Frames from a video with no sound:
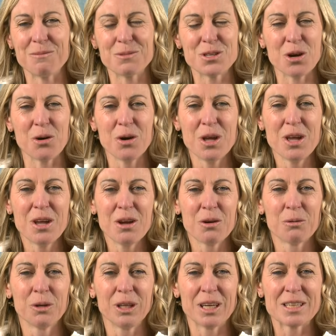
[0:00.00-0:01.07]
So
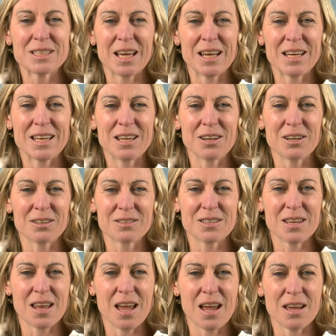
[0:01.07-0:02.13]
really excited here
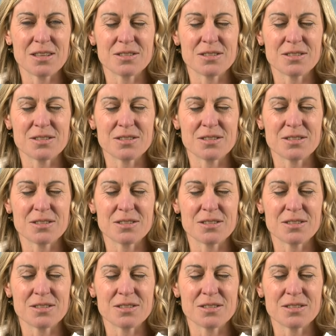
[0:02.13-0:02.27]
today